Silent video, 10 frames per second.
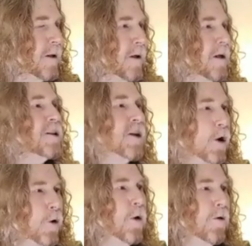So,
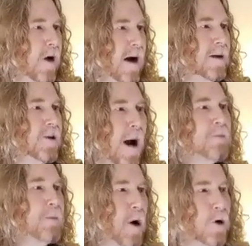right. So I
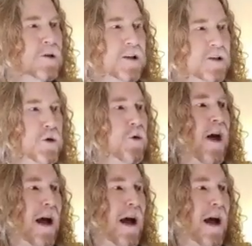proposed in 2000.